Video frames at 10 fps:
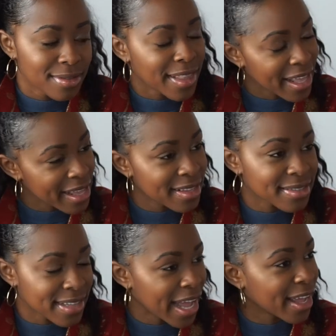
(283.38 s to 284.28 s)

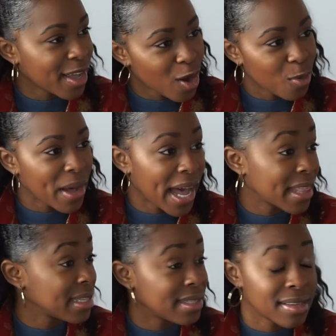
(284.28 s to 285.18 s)
things that go
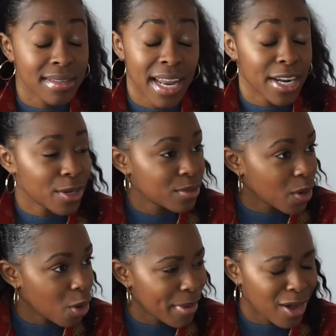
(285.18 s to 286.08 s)
behind the scenes that I don't
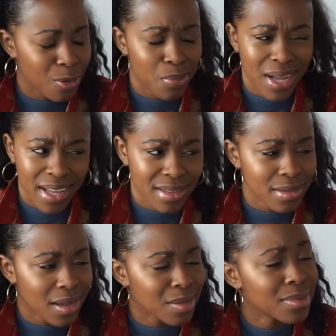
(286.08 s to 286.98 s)
know about, but
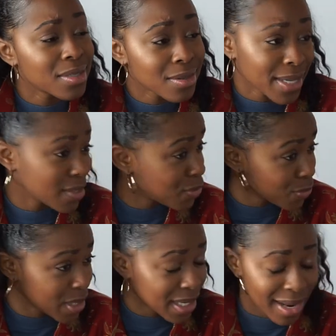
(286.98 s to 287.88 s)
I'm still
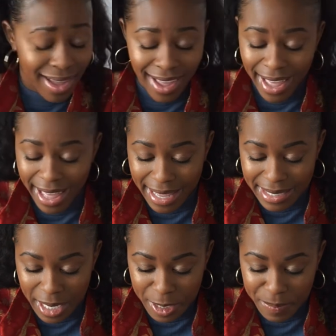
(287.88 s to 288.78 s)
into it. And